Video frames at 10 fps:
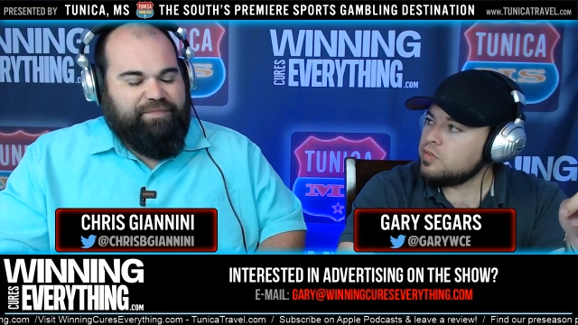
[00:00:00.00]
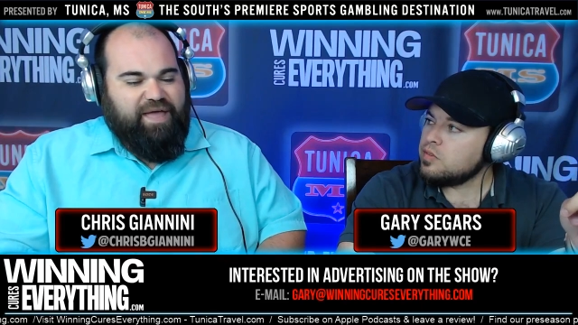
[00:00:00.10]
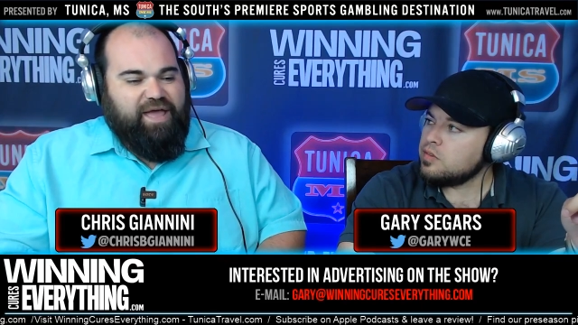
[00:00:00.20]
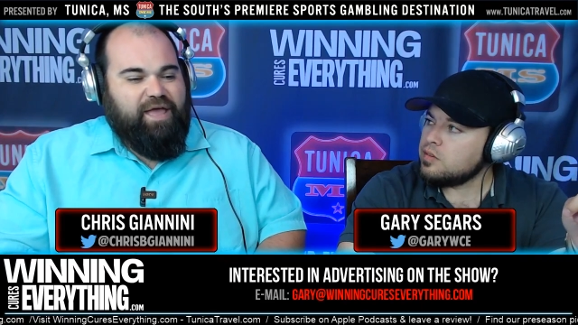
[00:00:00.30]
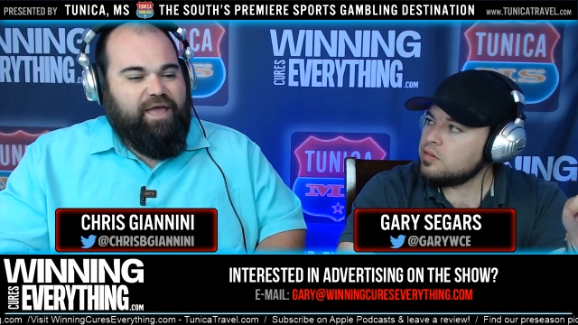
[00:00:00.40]

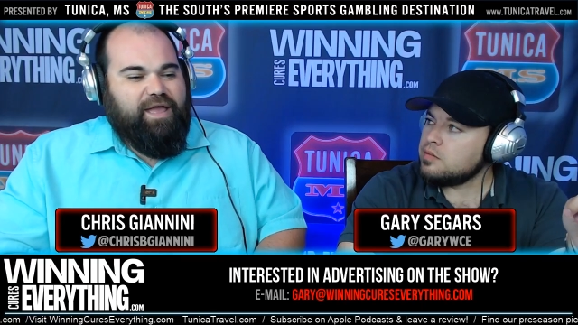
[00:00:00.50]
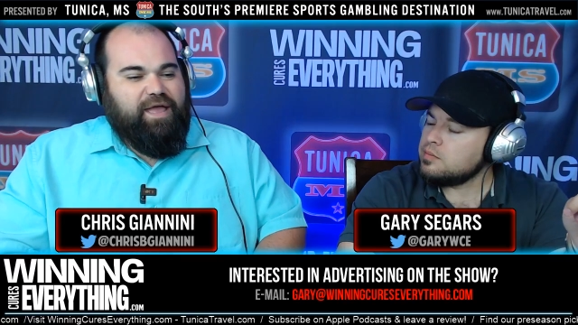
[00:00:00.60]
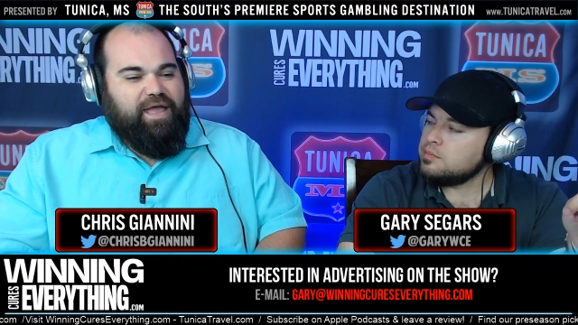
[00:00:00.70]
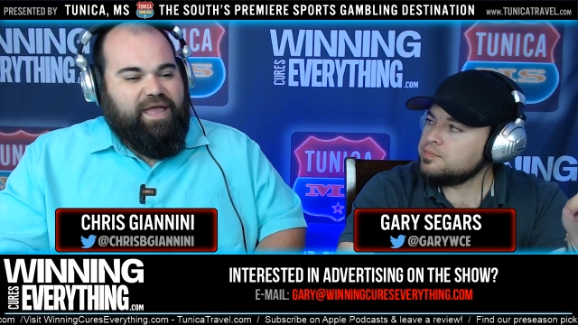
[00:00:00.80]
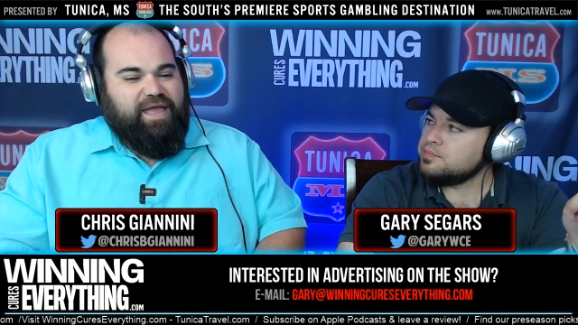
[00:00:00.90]
Speaker 1: that.
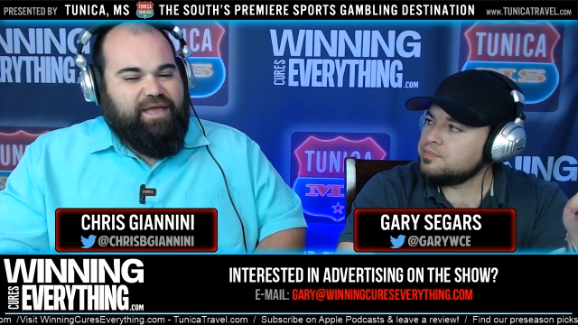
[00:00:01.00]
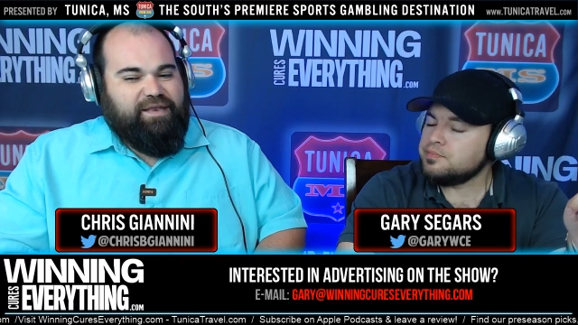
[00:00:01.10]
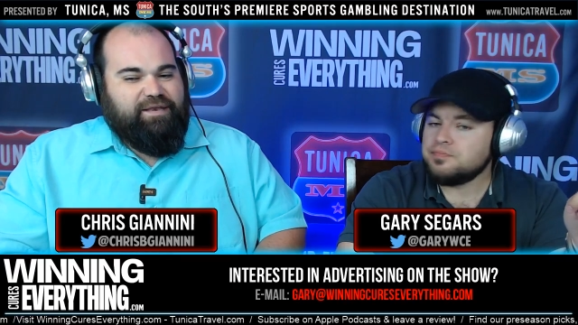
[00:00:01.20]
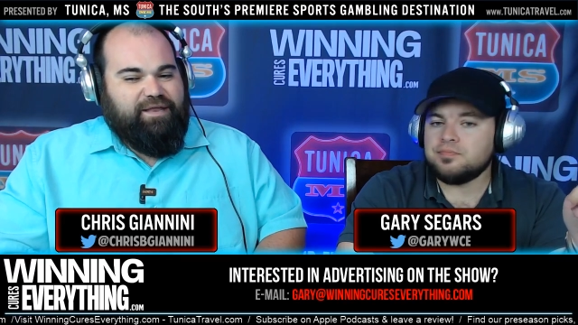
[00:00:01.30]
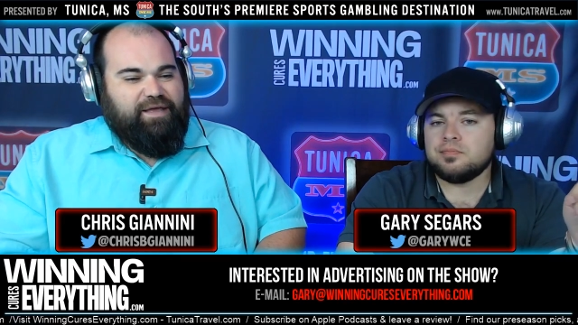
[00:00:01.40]

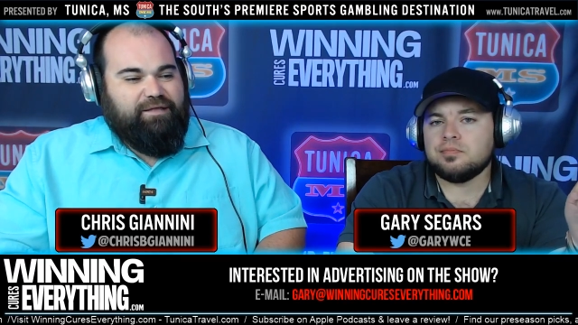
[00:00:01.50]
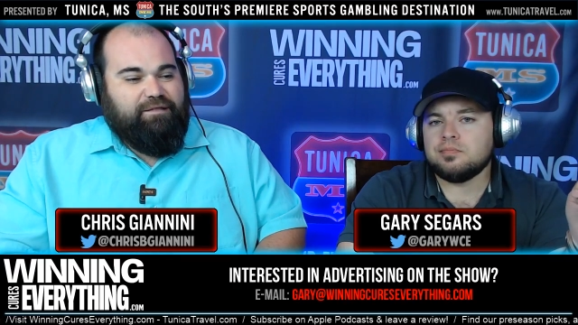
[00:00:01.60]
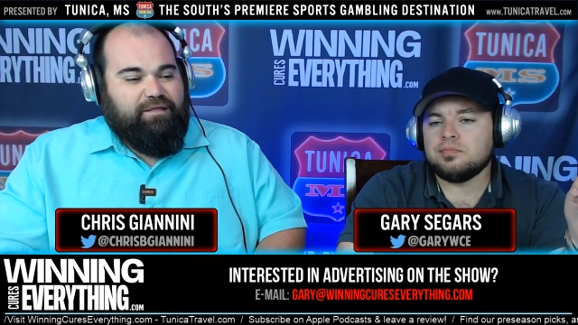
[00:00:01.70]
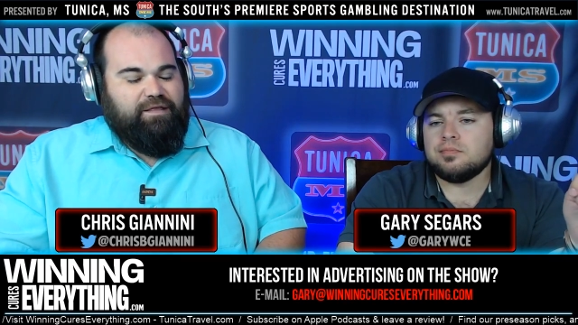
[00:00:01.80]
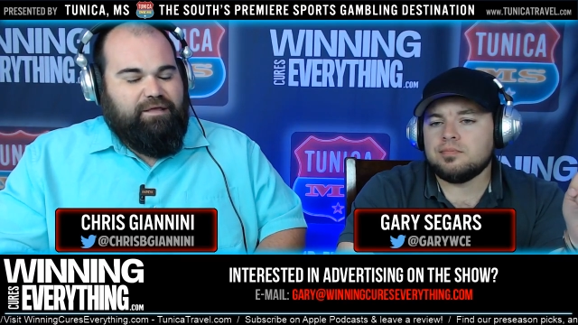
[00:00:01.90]
And
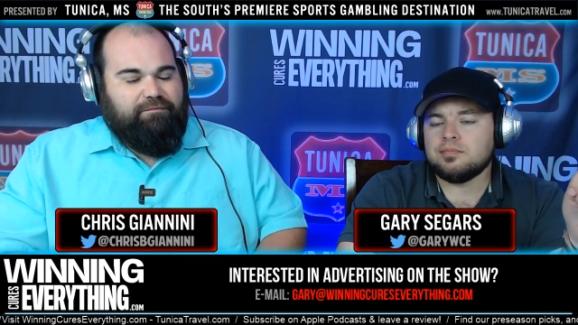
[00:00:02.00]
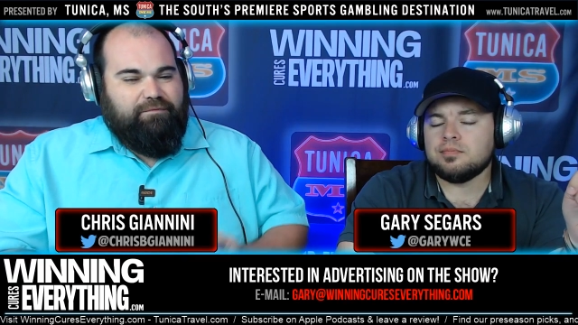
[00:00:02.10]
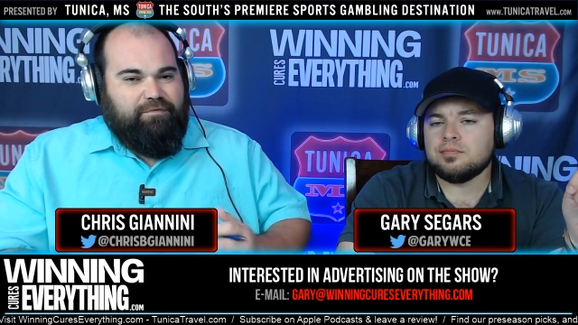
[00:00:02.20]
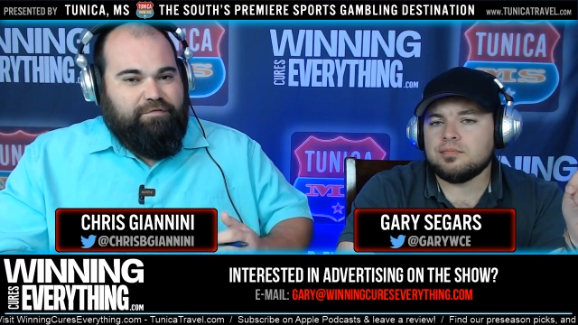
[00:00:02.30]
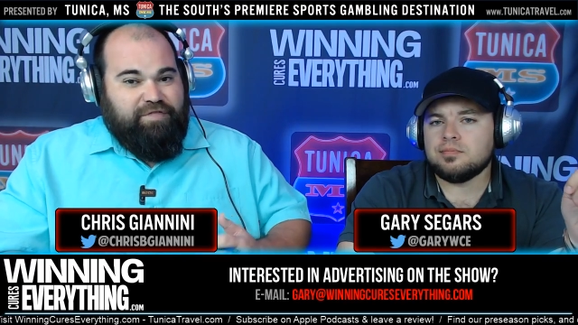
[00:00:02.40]

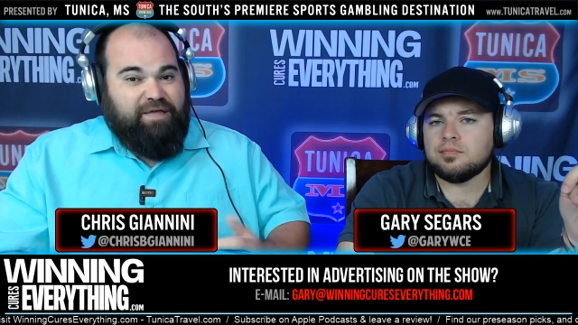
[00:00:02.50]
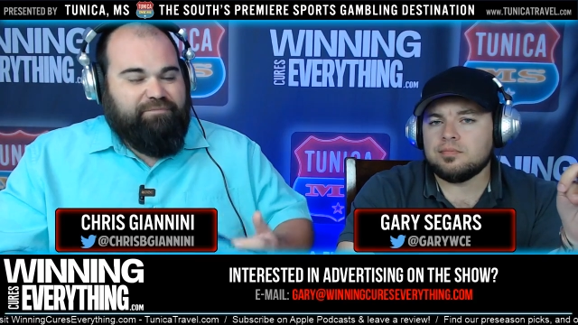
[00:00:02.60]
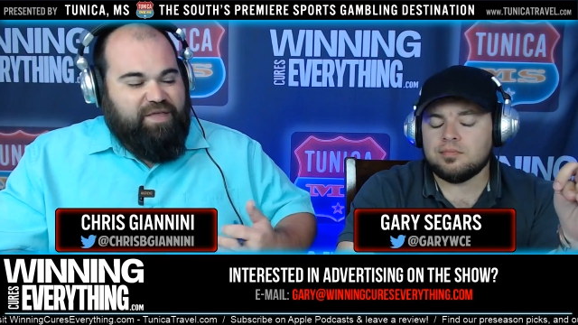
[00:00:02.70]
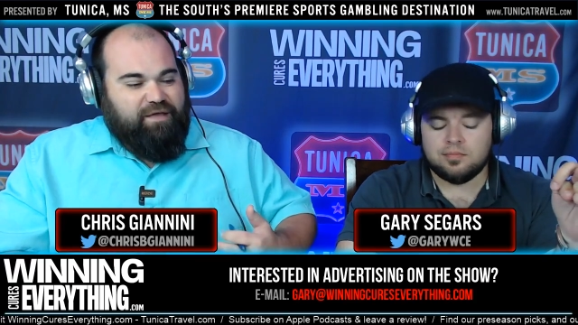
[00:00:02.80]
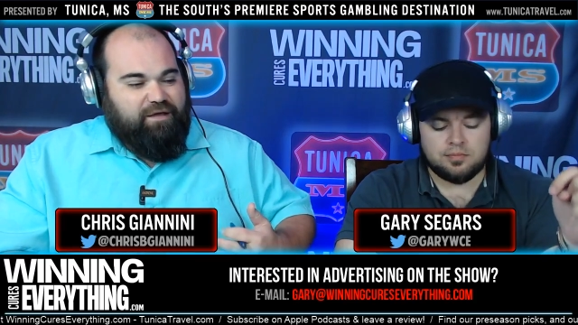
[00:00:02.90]
same
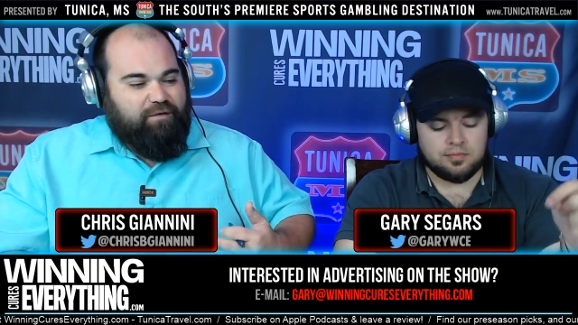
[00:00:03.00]
thing